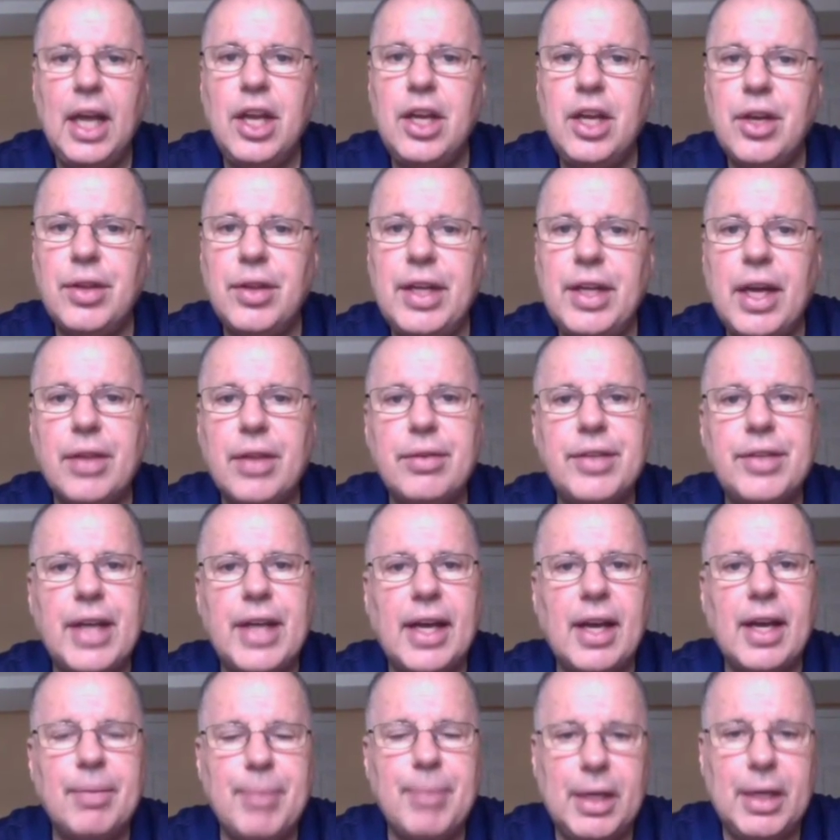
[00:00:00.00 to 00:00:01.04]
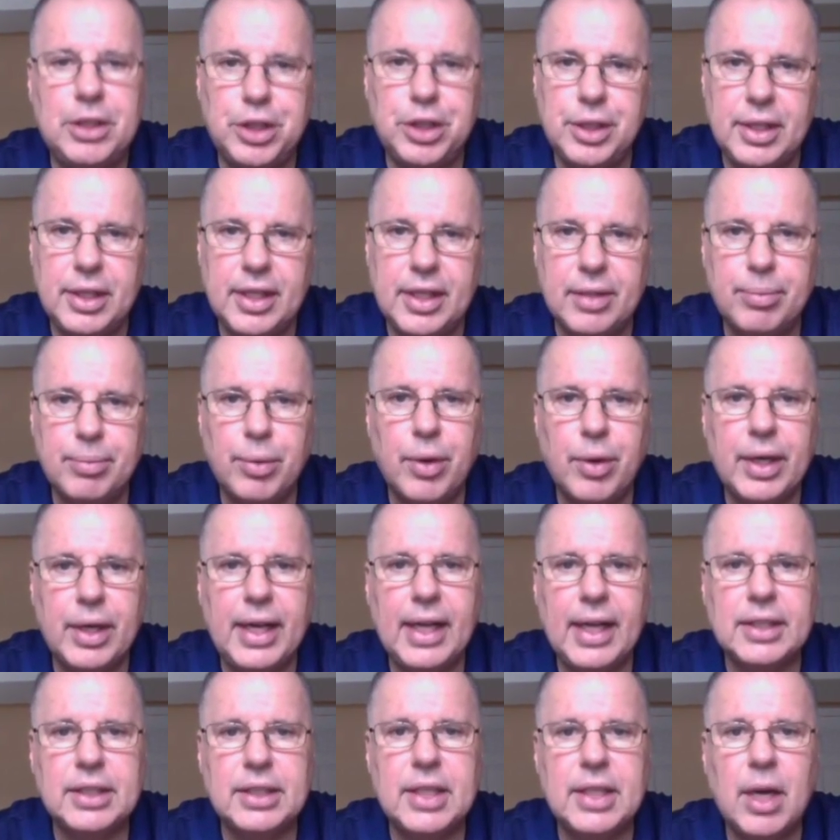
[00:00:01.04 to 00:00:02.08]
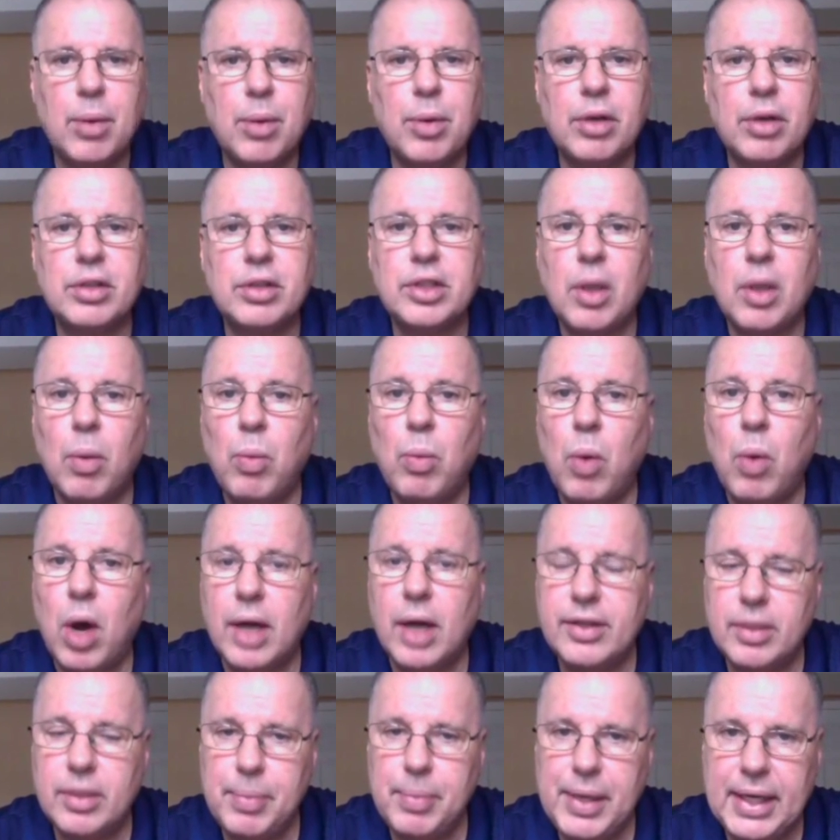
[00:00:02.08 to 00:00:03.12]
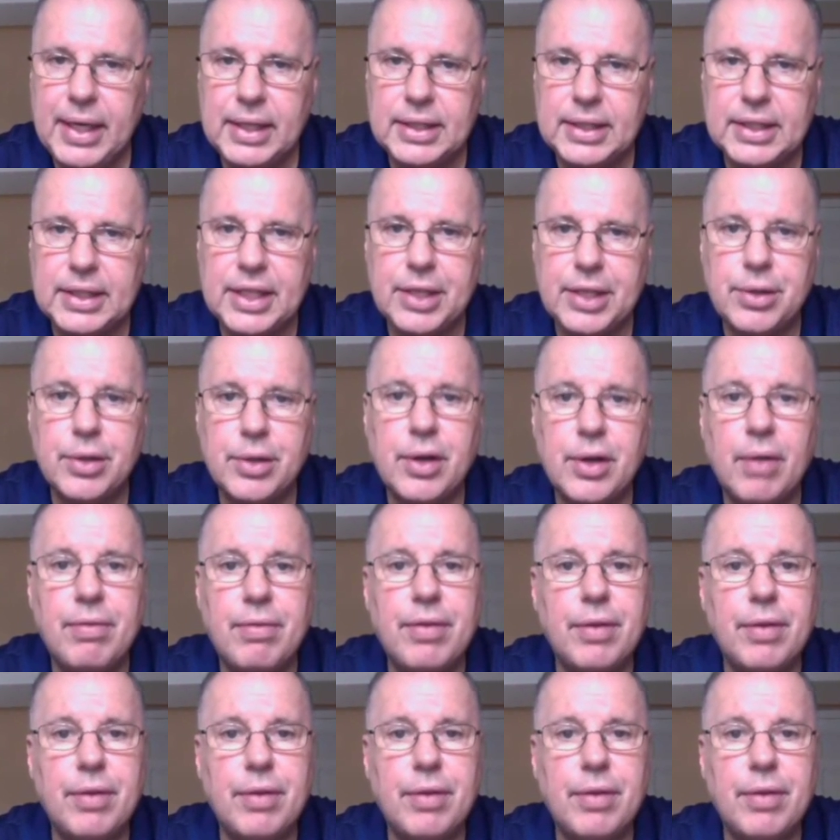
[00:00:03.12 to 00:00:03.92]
You know, the other day I mentioned that the broadcast networks want to be considered